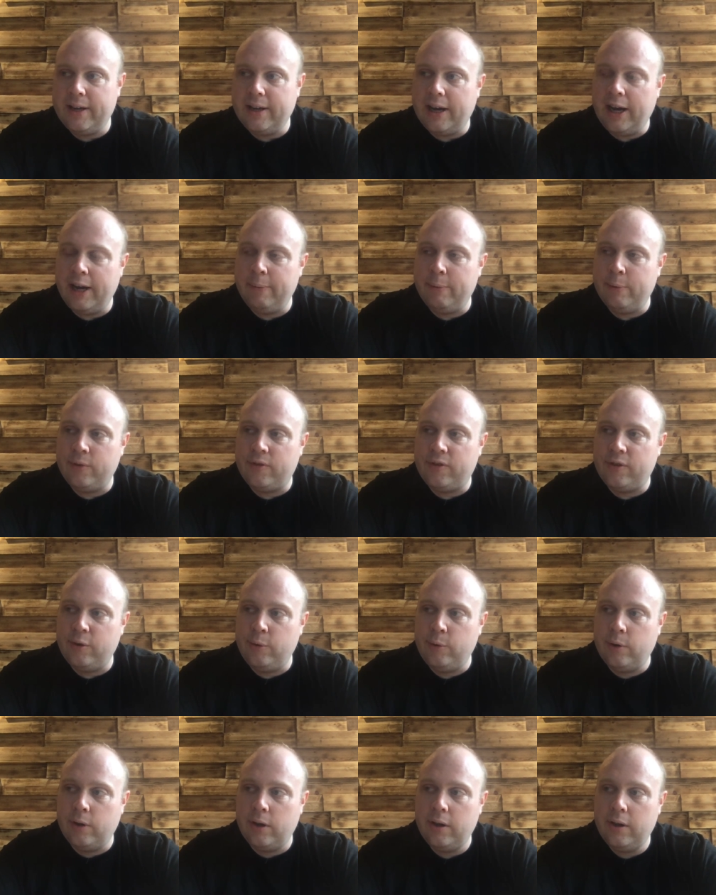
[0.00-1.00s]
able to
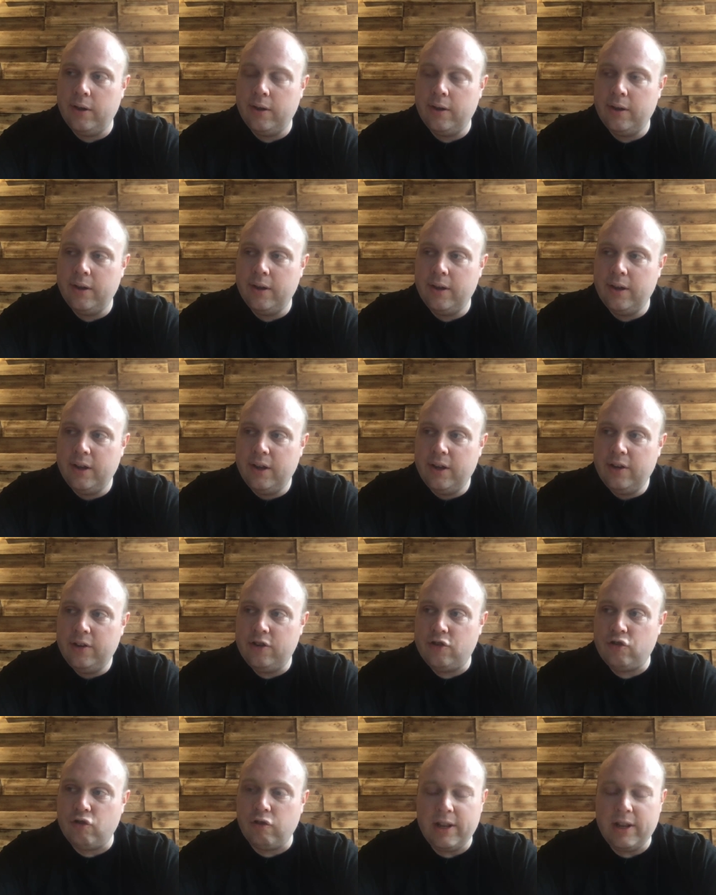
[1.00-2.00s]
to
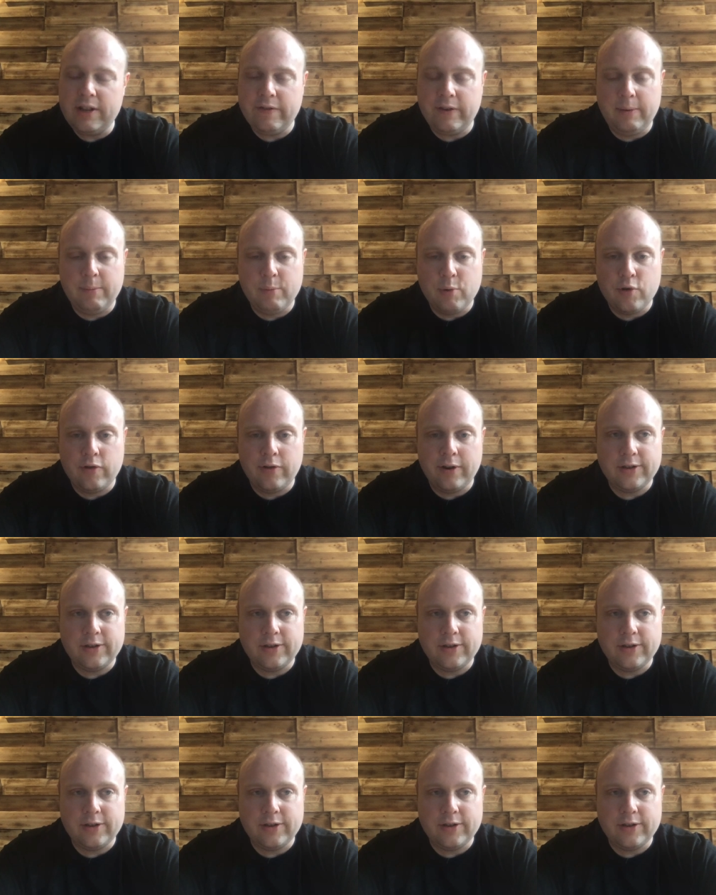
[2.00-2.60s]
train them anymore.